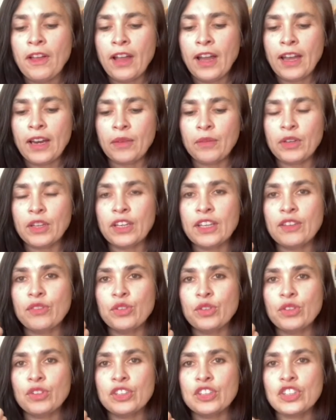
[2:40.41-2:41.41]
And I'm going to give
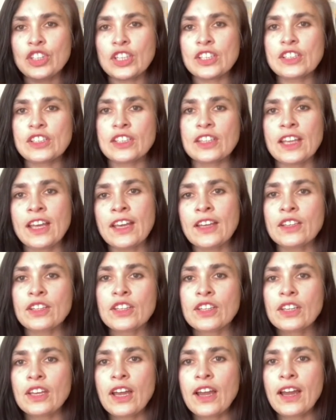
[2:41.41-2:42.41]
you another chance at that.
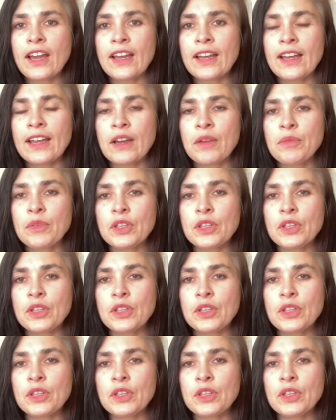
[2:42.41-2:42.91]
I'm